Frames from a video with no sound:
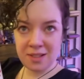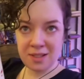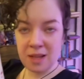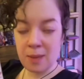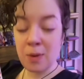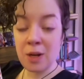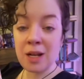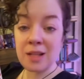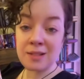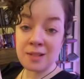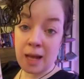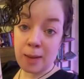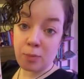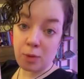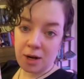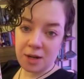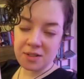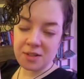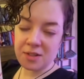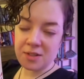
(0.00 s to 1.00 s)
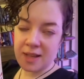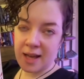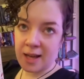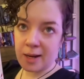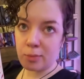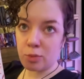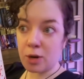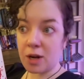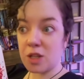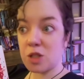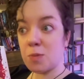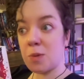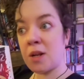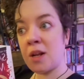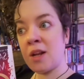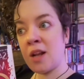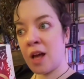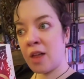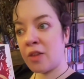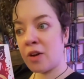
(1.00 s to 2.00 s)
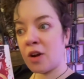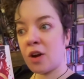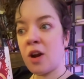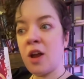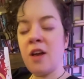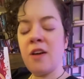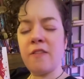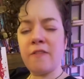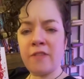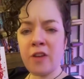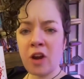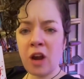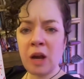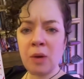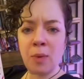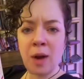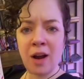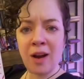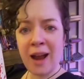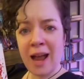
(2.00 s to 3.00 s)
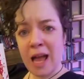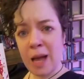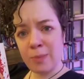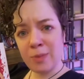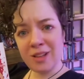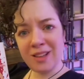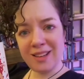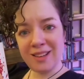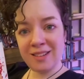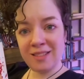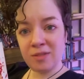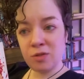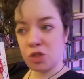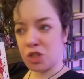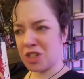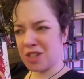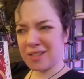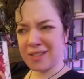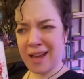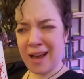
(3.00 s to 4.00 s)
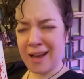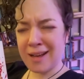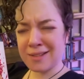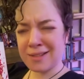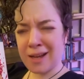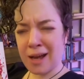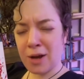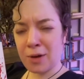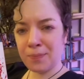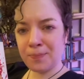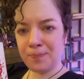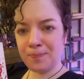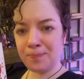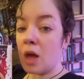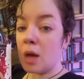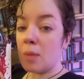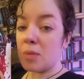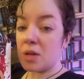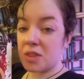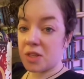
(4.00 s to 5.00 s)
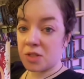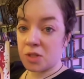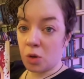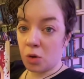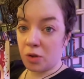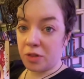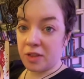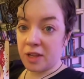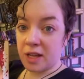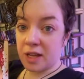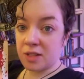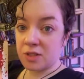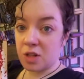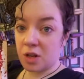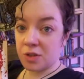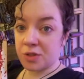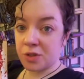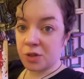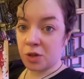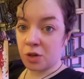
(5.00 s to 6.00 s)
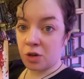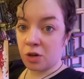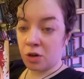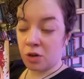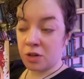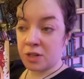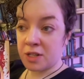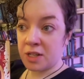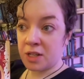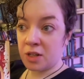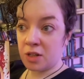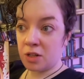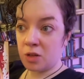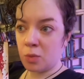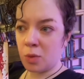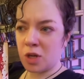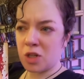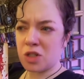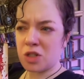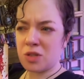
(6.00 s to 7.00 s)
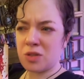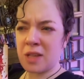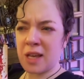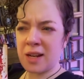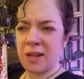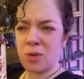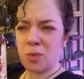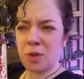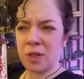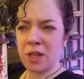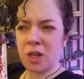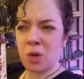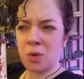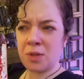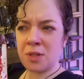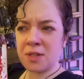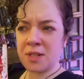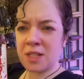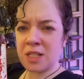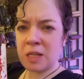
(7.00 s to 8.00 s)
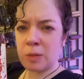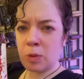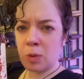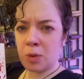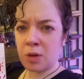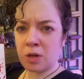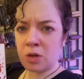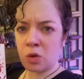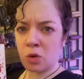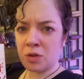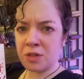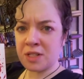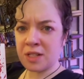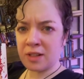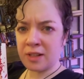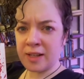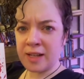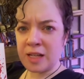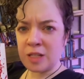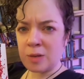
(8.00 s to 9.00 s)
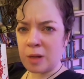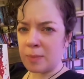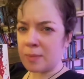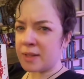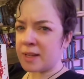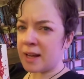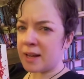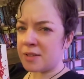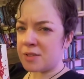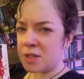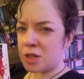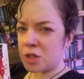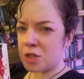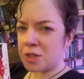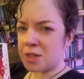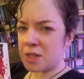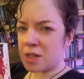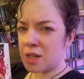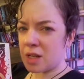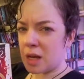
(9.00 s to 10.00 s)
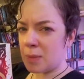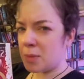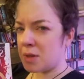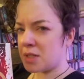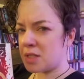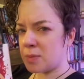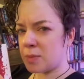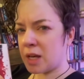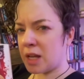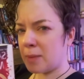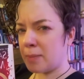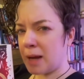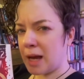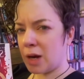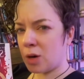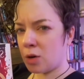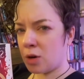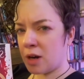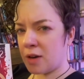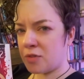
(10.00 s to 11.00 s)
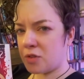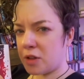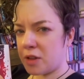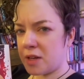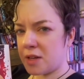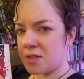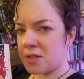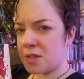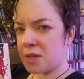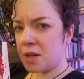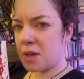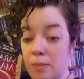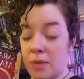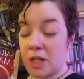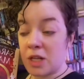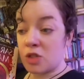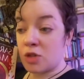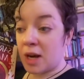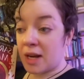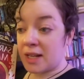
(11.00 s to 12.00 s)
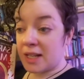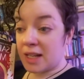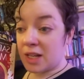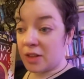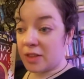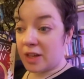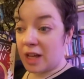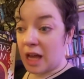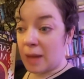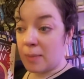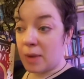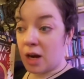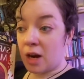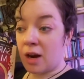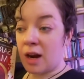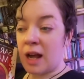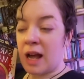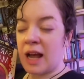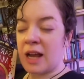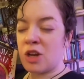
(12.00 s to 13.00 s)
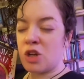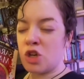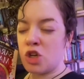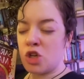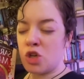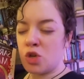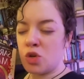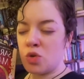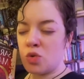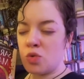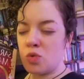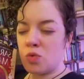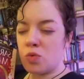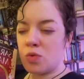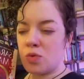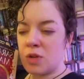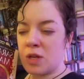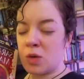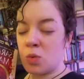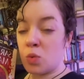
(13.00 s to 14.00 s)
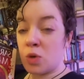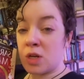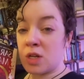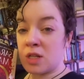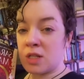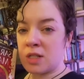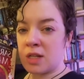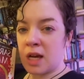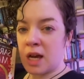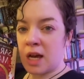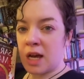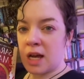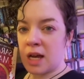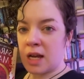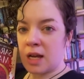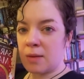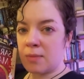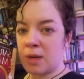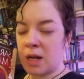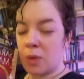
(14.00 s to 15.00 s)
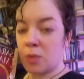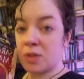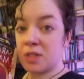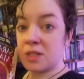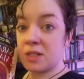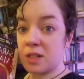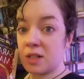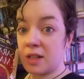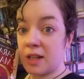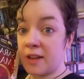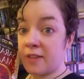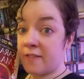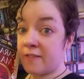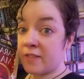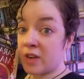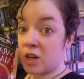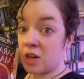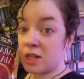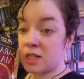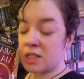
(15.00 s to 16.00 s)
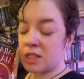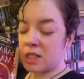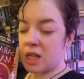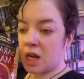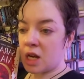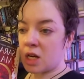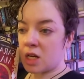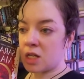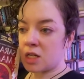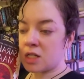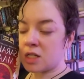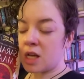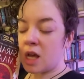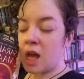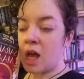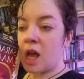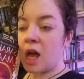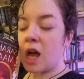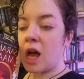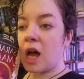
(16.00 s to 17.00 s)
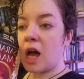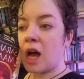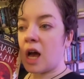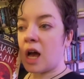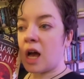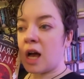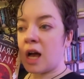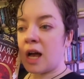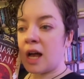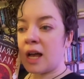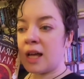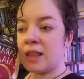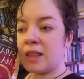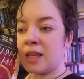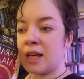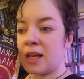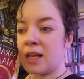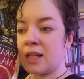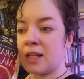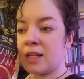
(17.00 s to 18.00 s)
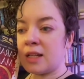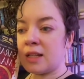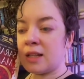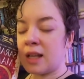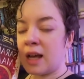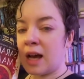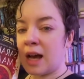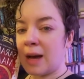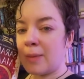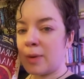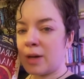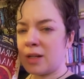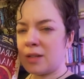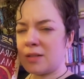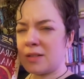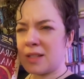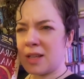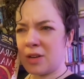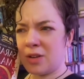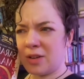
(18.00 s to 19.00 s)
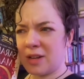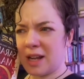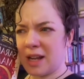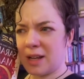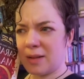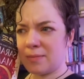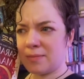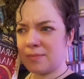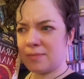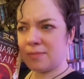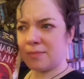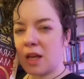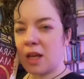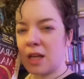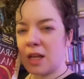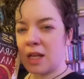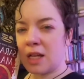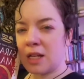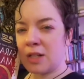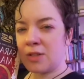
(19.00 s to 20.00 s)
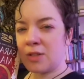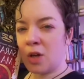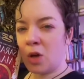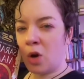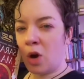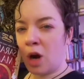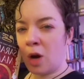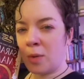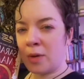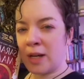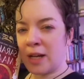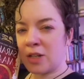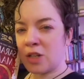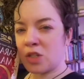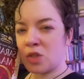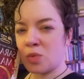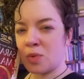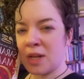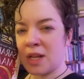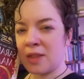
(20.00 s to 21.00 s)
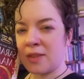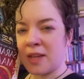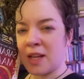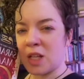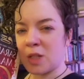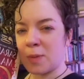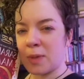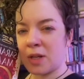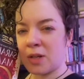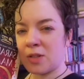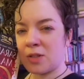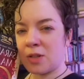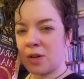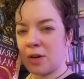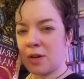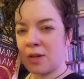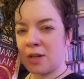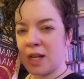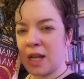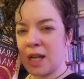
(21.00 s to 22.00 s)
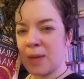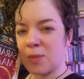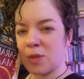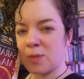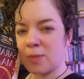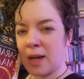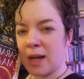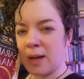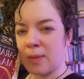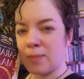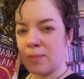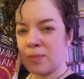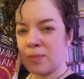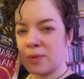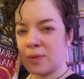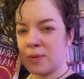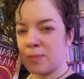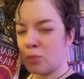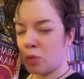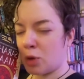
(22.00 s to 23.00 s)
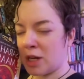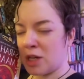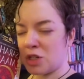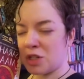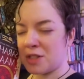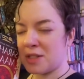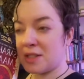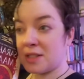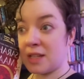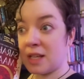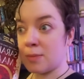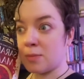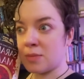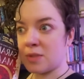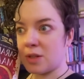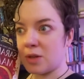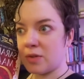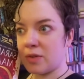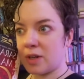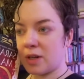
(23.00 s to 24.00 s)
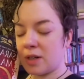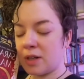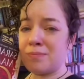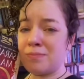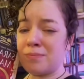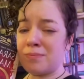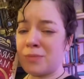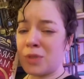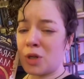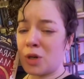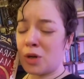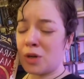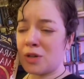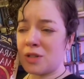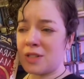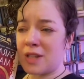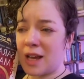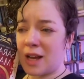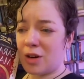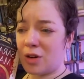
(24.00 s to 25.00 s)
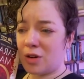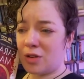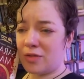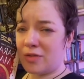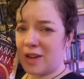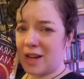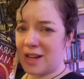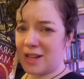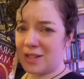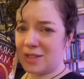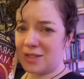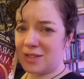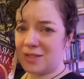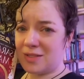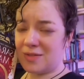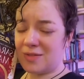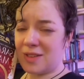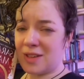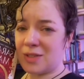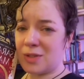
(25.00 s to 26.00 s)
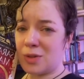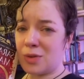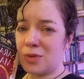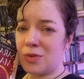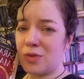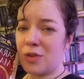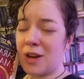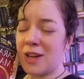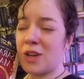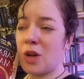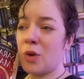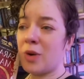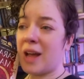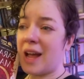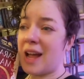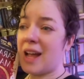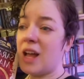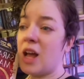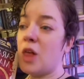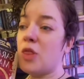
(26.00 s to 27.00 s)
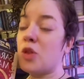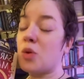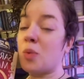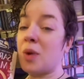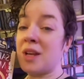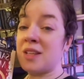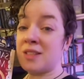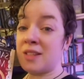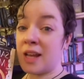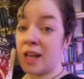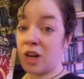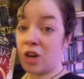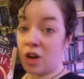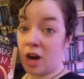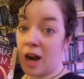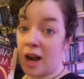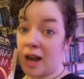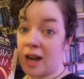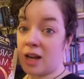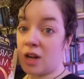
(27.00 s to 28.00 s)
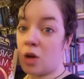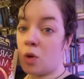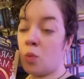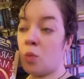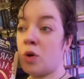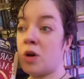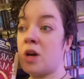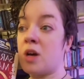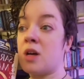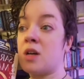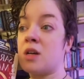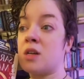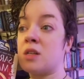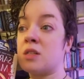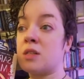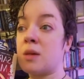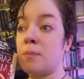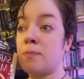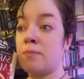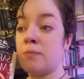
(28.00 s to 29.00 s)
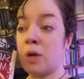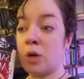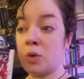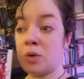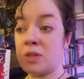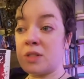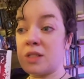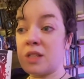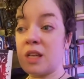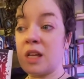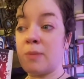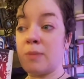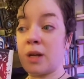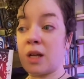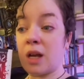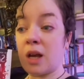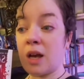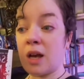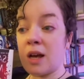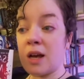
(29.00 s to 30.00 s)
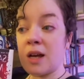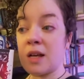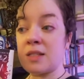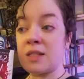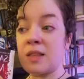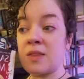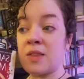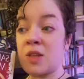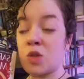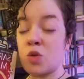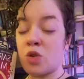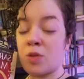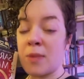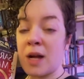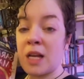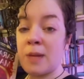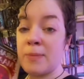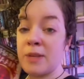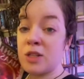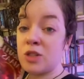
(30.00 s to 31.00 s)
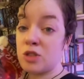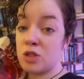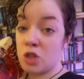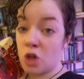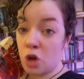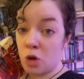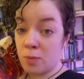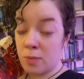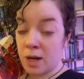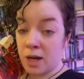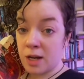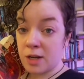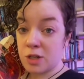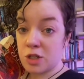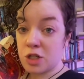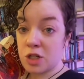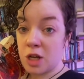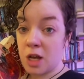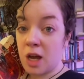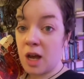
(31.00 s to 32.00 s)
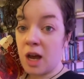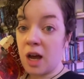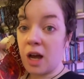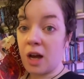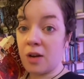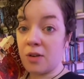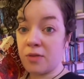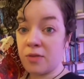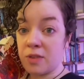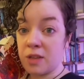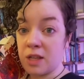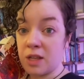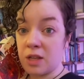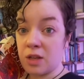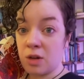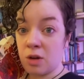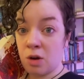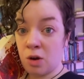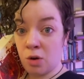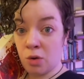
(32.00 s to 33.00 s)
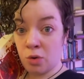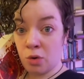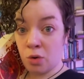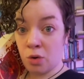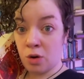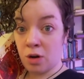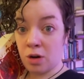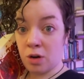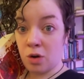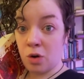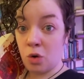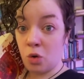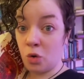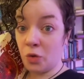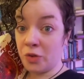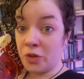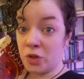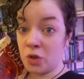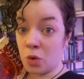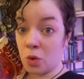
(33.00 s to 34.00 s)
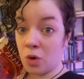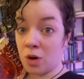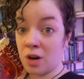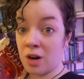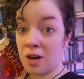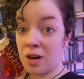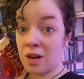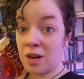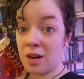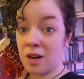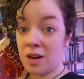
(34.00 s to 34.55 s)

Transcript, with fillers: I mean, it's not priceless, it had a price, but another very rare amulet she just has now. But this whole thing is also her ordeal, which they didn't really go into detail about what an ordeal is, and I'm guessing she's gonna come into some kind of power after this. But he tried to kill the Chimera. I knew it wouldn't die, but I was still like very scared. Uh, and then Lehabah, is that her name? It's so hard when I just read things because certain names my brain just skims over. But her sacrifice as her friend. Okay, the reason I cried was mostly because this reminded me so much of the Hodor Hold the Door